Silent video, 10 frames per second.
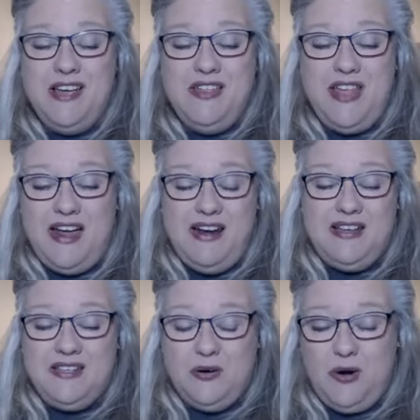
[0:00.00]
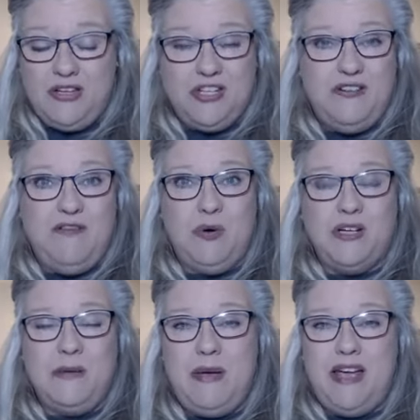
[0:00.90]
That is a question for
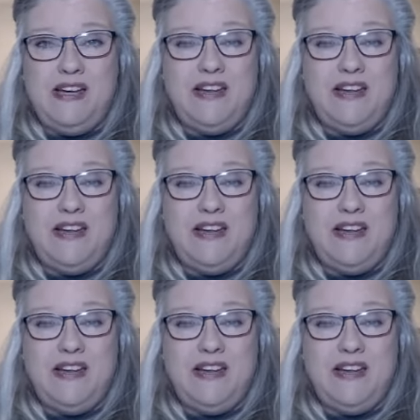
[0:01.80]
debate.